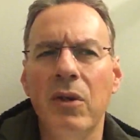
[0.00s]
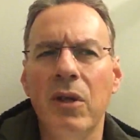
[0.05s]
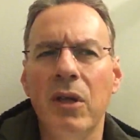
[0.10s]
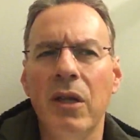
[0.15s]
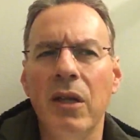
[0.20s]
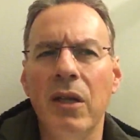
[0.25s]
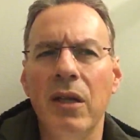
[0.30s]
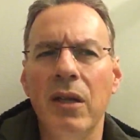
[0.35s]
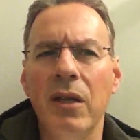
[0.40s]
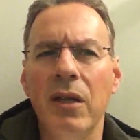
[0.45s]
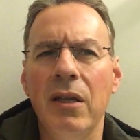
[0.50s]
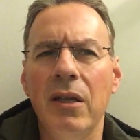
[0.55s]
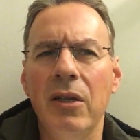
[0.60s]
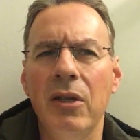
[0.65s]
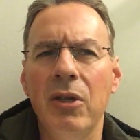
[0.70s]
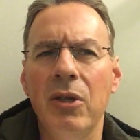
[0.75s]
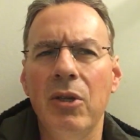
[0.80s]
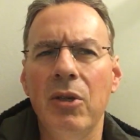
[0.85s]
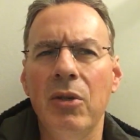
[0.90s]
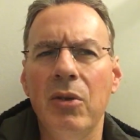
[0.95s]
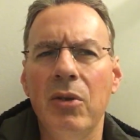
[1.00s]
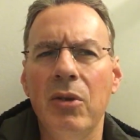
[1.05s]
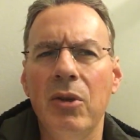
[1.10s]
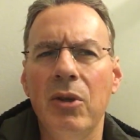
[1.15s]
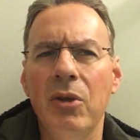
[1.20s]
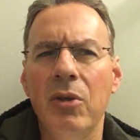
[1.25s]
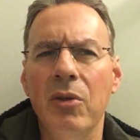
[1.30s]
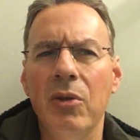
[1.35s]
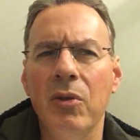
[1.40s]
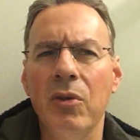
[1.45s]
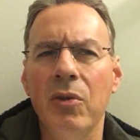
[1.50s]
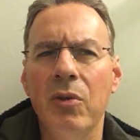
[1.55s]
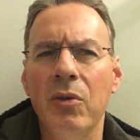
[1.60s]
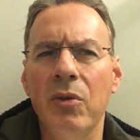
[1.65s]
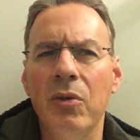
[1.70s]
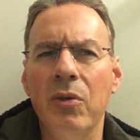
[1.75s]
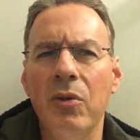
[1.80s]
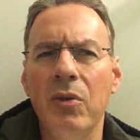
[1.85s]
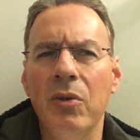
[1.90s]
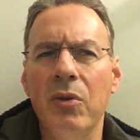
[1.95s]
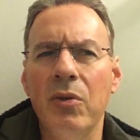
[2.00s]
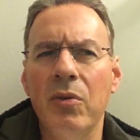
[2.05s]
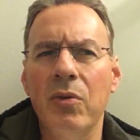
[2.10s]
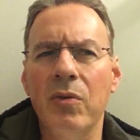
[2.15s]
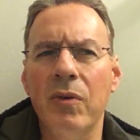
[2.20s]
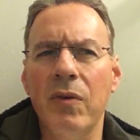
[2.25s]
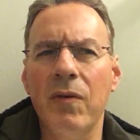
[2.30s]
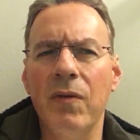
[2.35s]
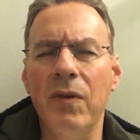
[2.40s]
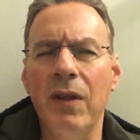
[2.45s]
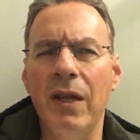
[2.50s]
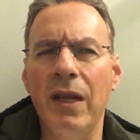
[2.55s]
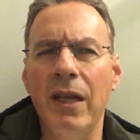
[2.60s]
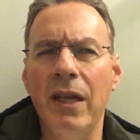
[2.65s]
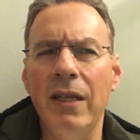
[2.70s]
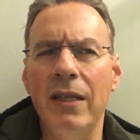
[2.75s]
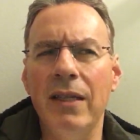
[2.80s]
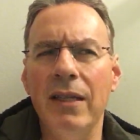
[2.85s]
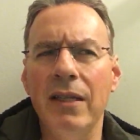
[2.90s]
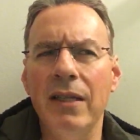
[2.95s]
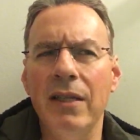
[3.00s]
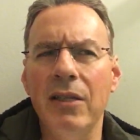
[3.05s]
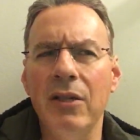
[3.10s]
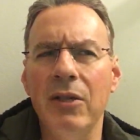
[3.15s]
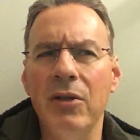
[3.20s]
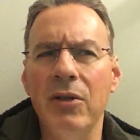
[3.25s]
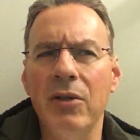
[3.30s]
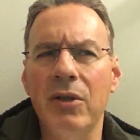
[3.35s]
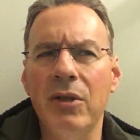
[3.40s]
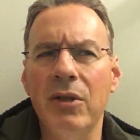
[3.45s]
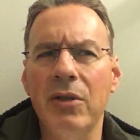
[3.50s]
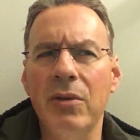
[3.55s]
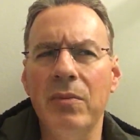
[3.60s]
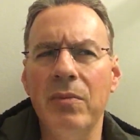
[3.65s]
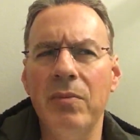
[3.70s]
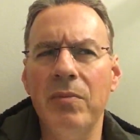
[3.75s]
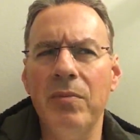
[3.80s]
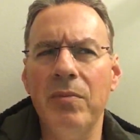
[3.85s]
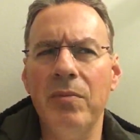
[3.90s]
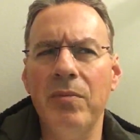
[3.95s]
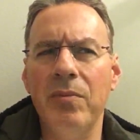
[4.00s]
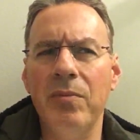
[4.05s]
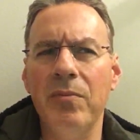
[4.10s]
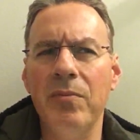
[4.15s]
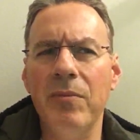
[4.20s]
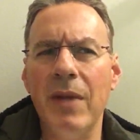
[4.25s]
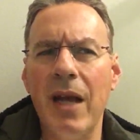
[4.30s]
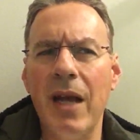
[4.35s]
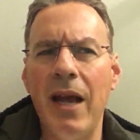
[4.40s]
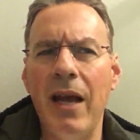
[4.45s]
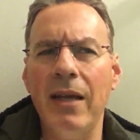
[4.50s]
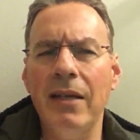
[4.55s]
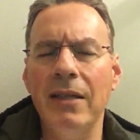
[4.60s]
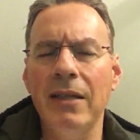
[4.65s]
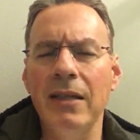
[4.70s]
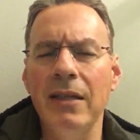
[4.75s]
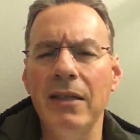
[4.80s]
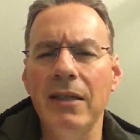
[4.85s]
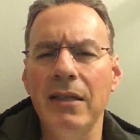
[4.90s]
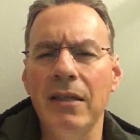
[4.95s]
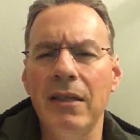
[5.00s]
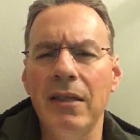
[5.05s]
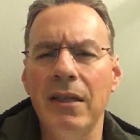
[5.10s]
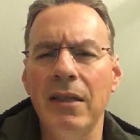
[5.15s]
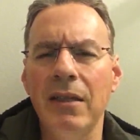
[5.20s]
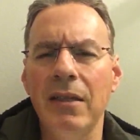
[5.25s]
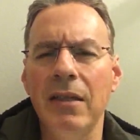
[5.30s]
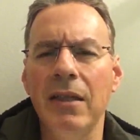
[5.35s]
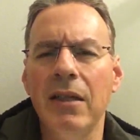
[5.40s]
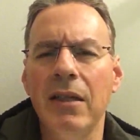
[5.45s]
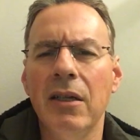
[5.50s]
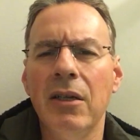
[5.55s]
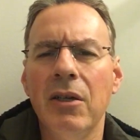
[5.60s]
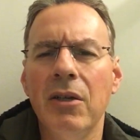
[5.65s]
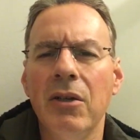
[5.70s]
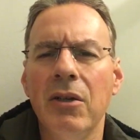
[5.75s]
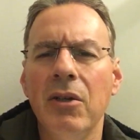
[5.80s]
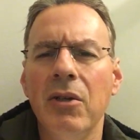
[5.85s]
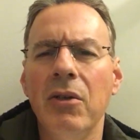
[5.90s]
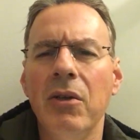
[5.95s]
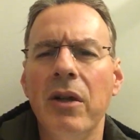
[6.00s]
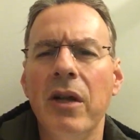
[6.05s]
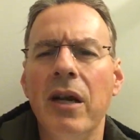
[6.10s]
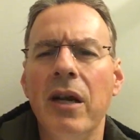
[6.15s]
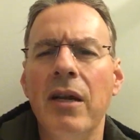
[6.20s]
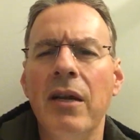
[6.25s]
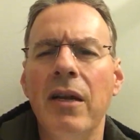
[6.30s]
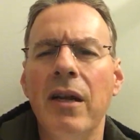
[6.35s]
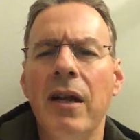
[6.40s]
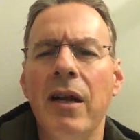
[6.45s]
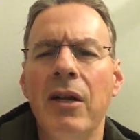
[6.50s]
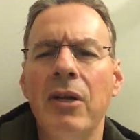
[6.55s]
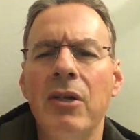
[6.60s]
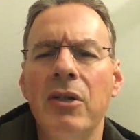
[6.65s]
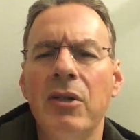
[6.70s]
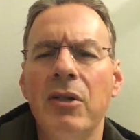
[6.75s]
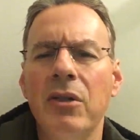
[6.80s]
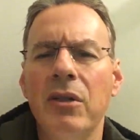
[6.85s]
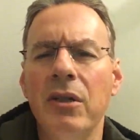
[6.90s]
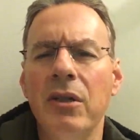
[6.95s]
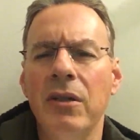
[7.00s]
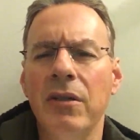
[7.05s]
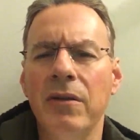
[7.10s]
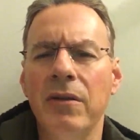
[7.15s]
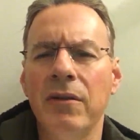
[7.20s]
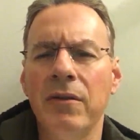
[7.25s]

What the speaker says: that you're reflecting and you're just acting, and then you're not actually